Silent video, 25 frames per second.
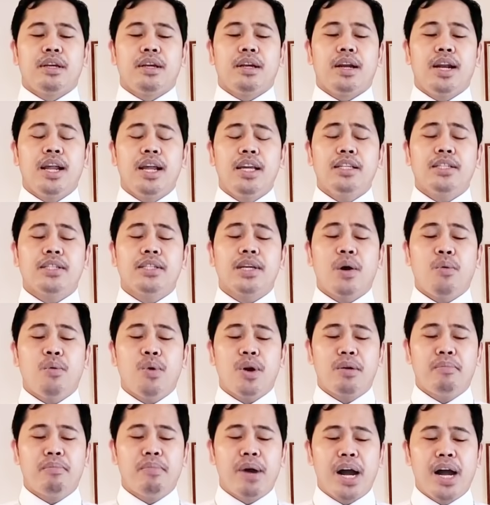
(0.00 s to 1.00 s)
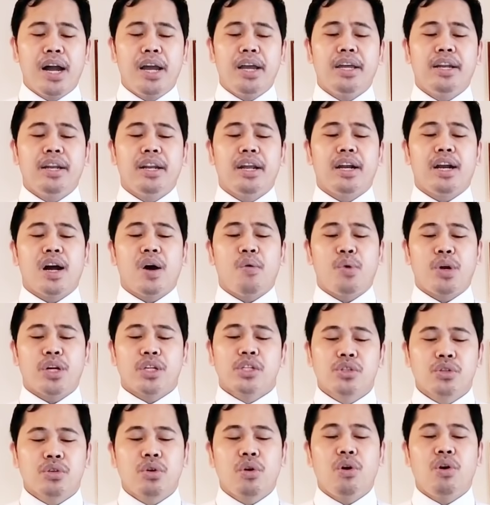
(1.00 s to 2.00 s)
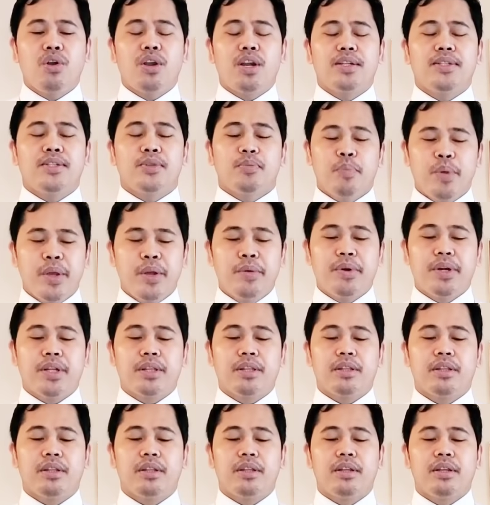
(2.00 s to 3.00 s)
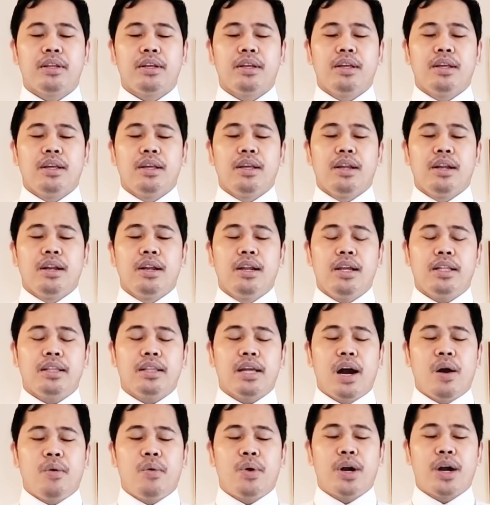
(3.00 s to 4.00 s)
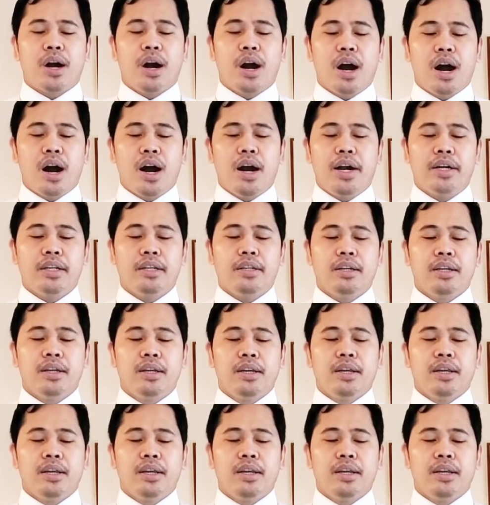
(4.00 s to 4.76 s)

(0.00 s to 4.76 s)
Cleanse our mind and our soul and spirit. Let our heart